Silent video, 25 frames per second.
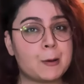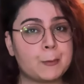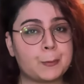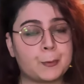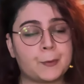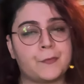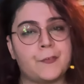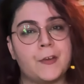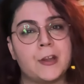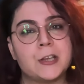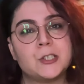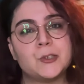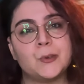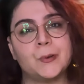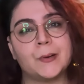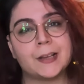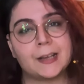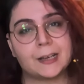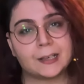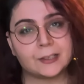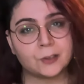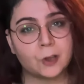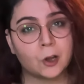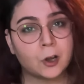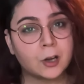professional
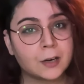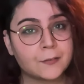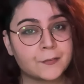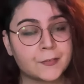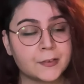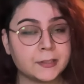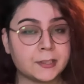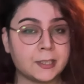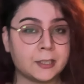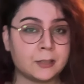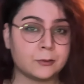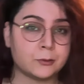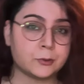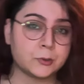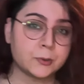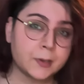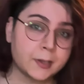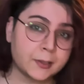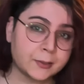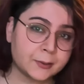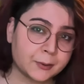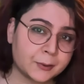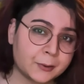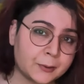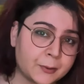cartographer and
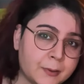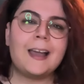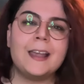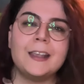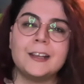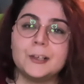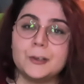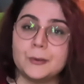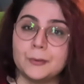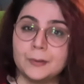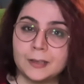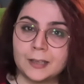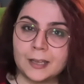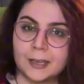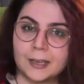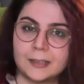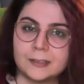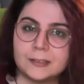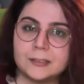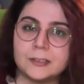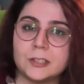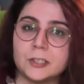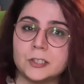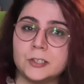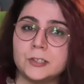illustrator. I
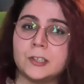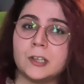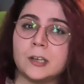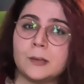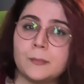create digital